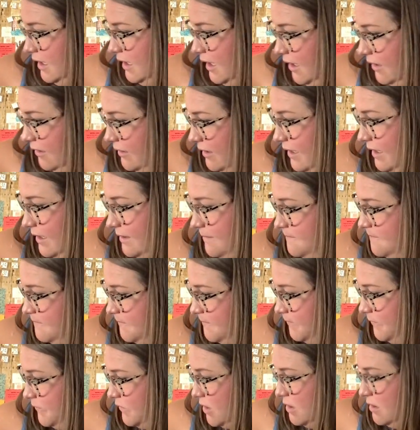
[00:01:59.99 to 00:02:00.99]
Okay.
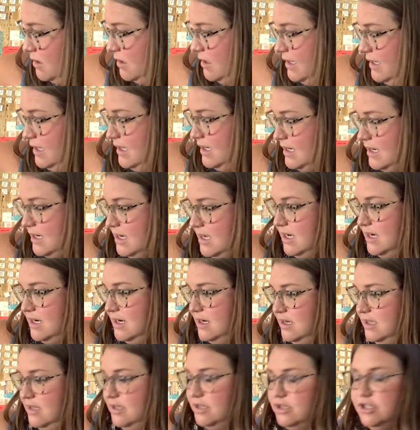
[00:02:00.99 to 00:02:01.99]
All right. Got
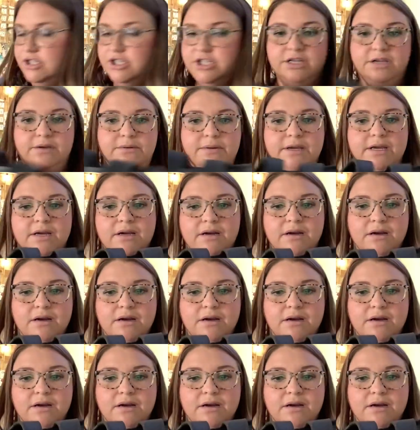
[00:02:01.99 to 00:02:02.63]
another shoe here.